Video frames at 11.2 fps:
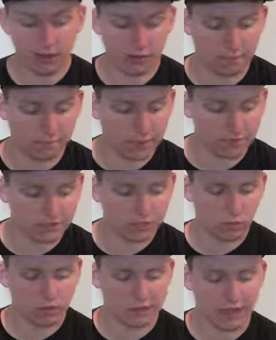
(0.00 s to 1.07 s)
The
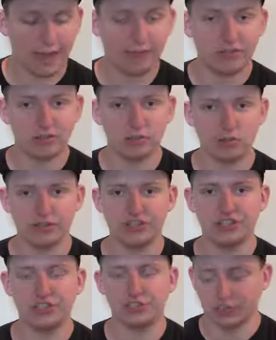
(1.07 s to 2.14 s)
music was absolutely
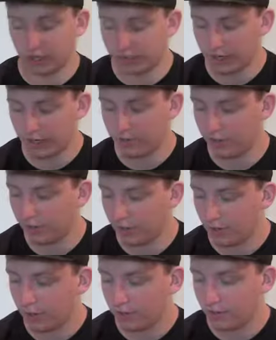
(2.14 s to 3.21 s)
stunning.
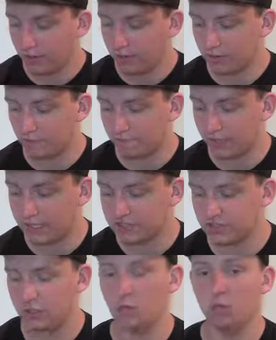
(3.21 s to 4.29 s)

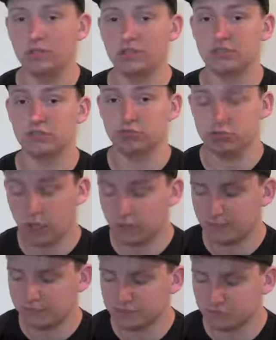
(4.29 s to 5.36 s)
Pacing was
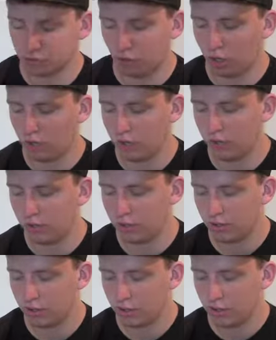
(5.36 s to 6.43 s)
incredibly strong,
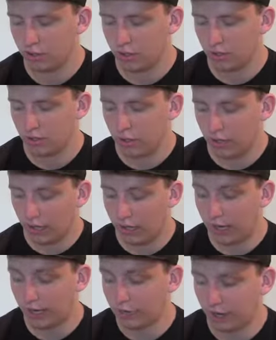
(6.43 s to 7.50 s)

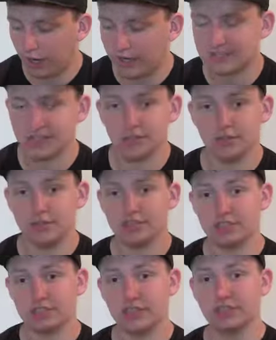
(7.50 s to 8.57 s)
and you guys,
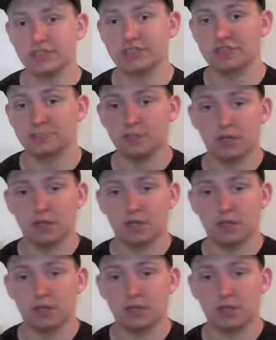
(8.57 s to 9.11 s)
this is